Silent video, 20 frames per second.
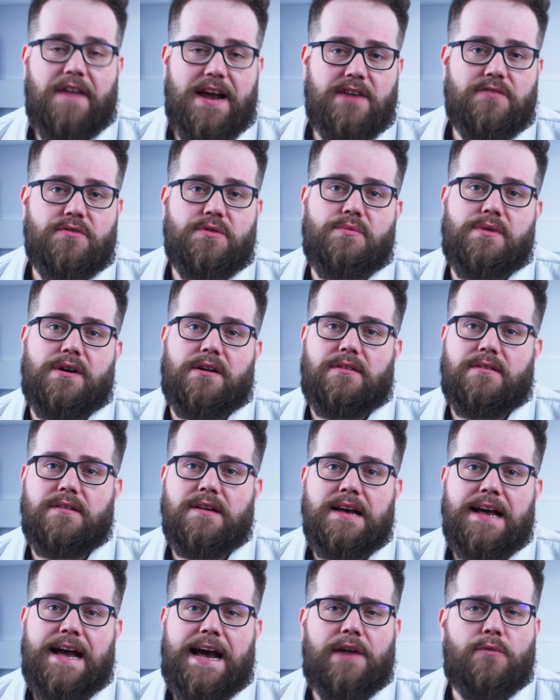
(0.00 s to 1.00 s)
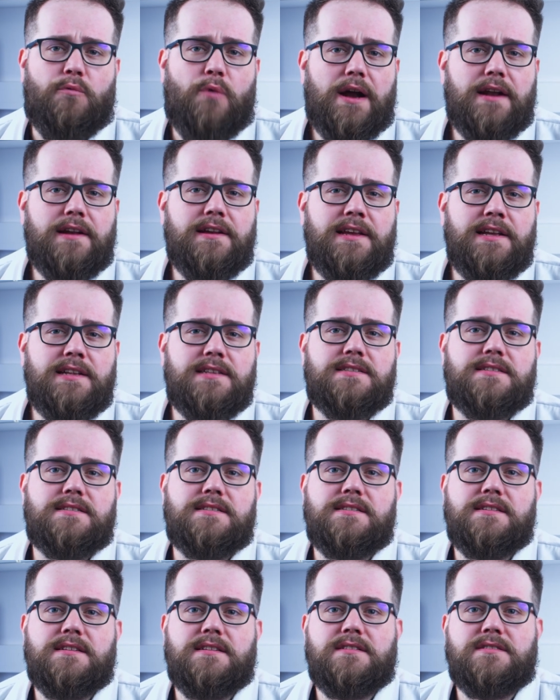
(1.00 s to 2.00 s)
very well, and one
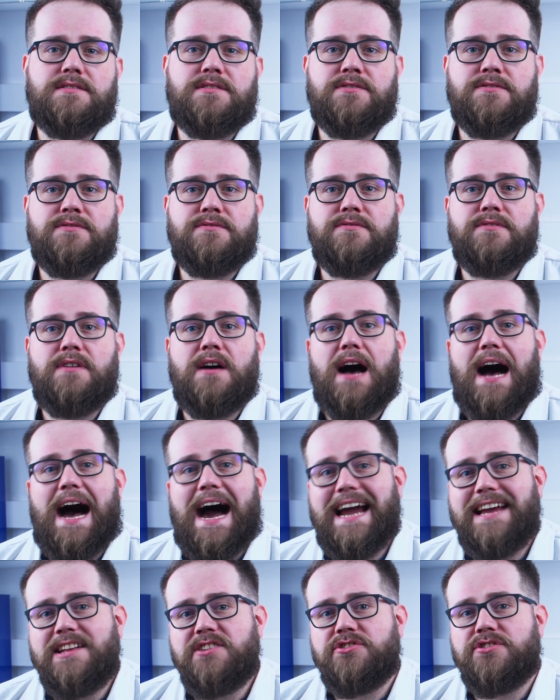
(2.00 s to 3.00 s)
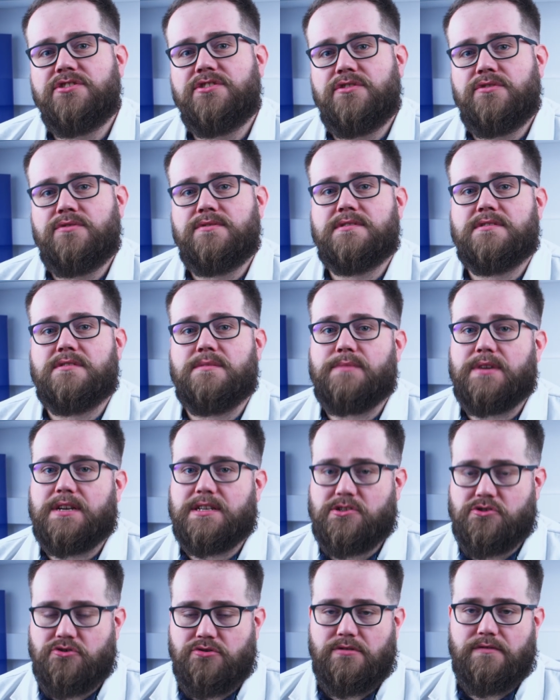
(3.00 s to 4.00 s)
needs to either use some
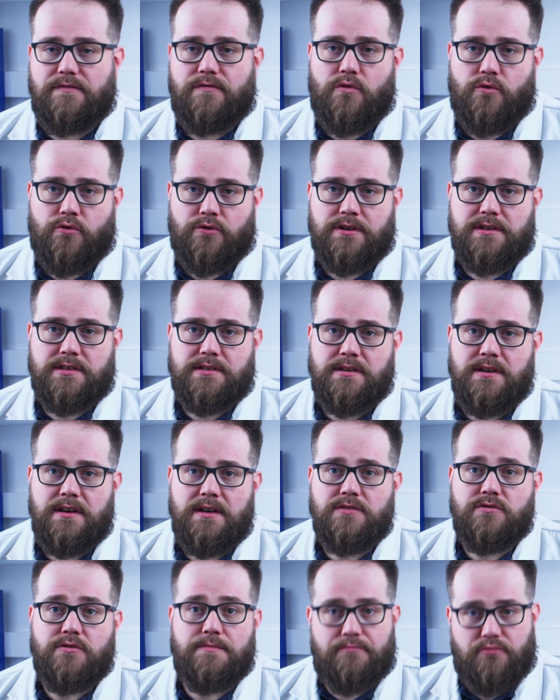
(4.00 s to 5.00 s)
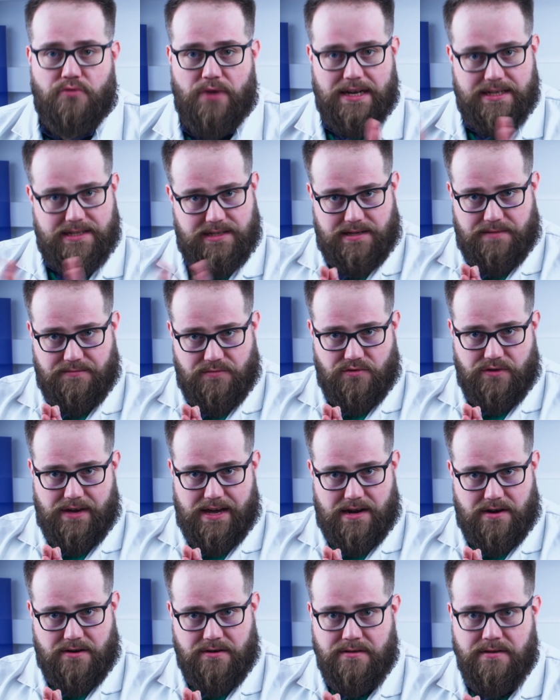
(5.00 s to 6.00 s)
external force to press them
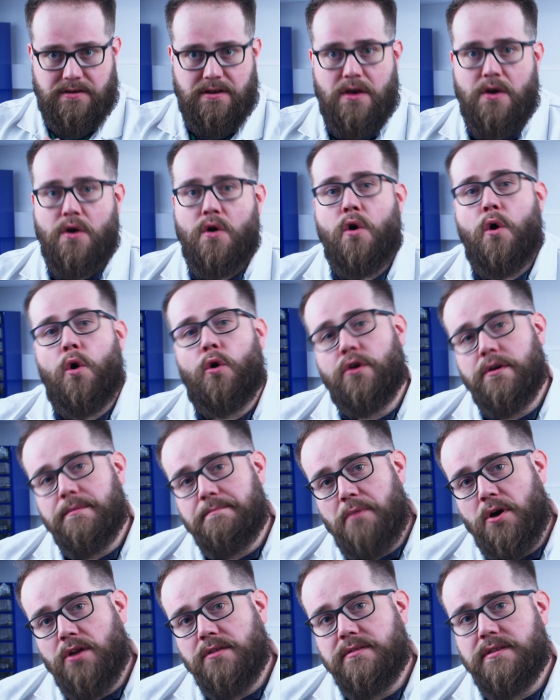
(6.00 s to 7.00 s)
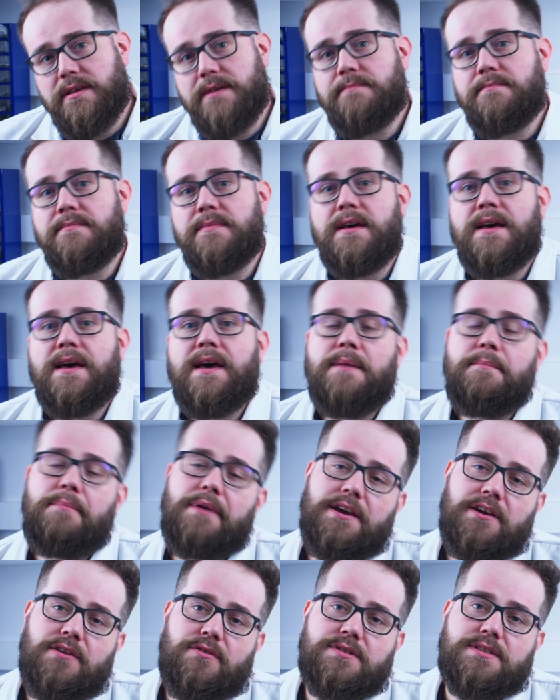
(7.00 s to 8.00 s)
together or bond them by
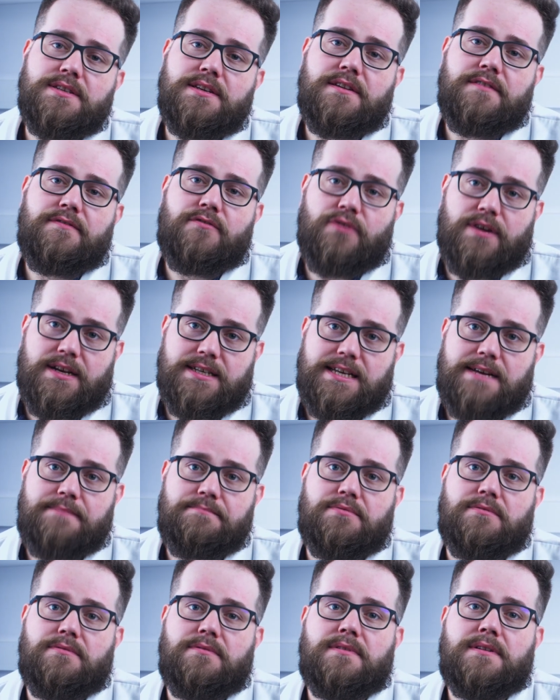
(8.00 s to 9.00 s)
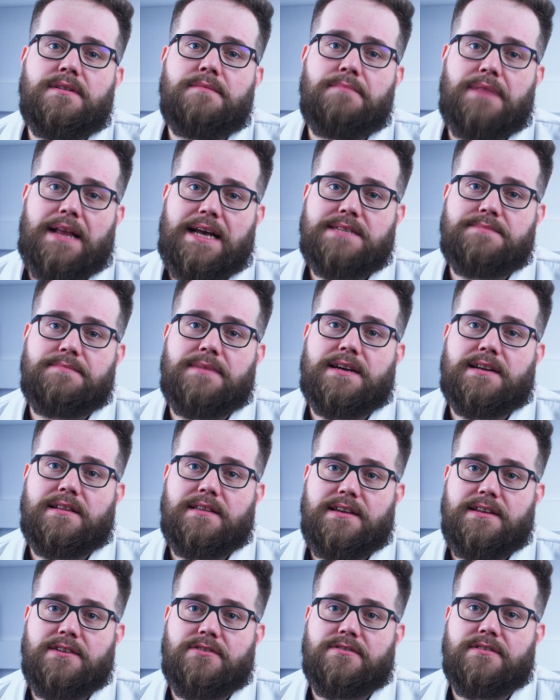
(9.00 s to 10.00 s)
using, for example, plasma
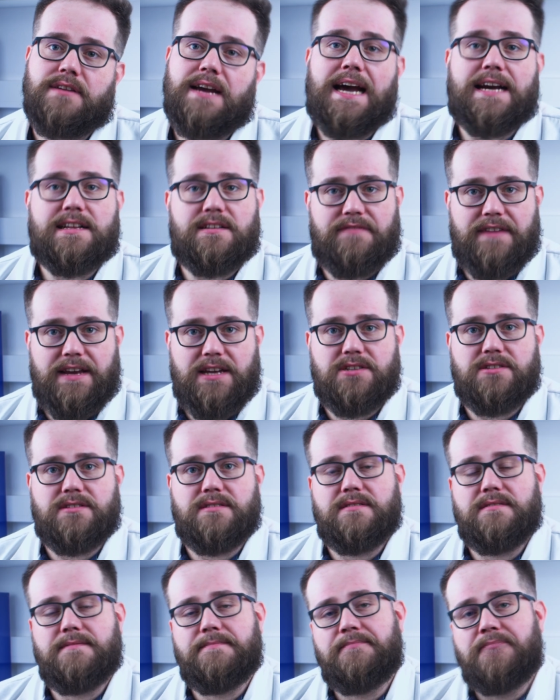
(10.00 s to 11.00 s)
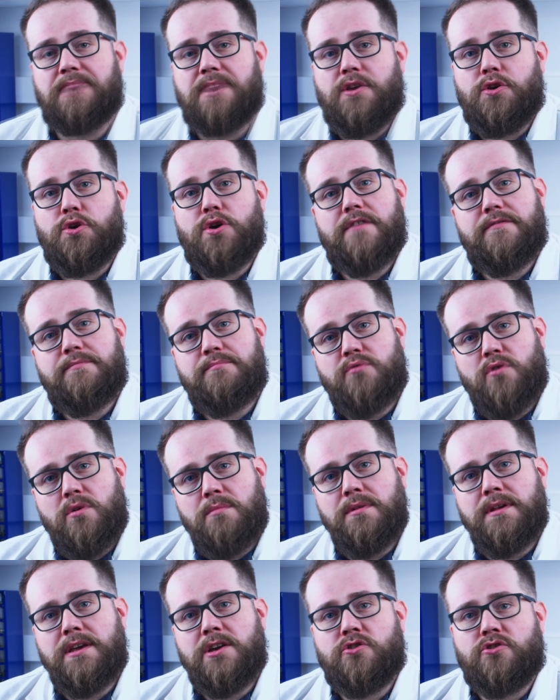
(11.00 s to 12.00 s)
cleaner activation. You have
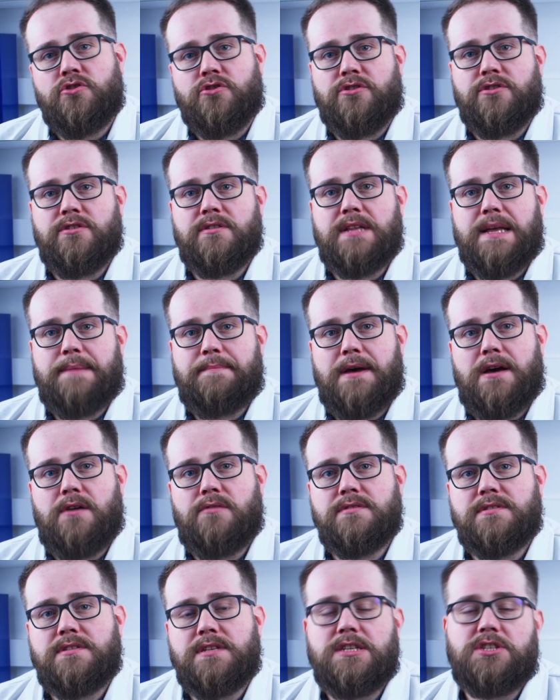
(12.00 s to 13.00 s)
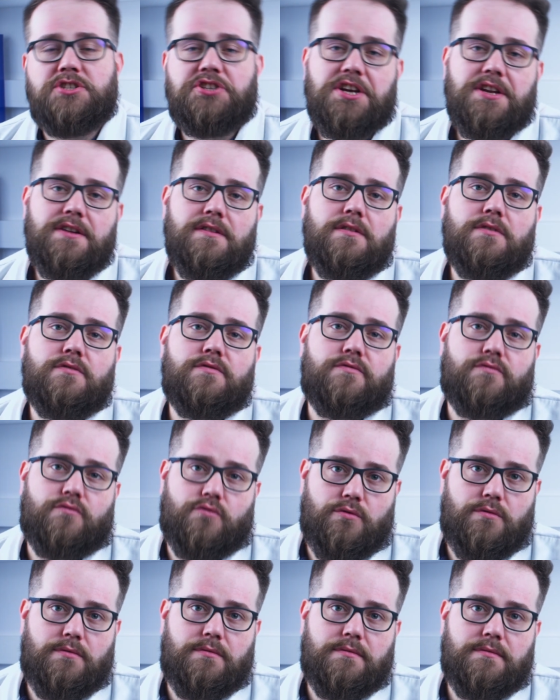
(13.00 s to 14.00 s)
probably heard about the general
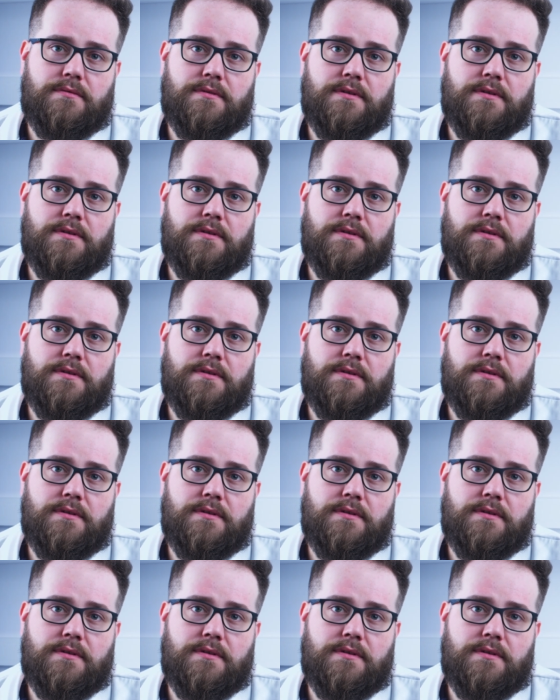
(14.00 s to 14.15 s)
rule.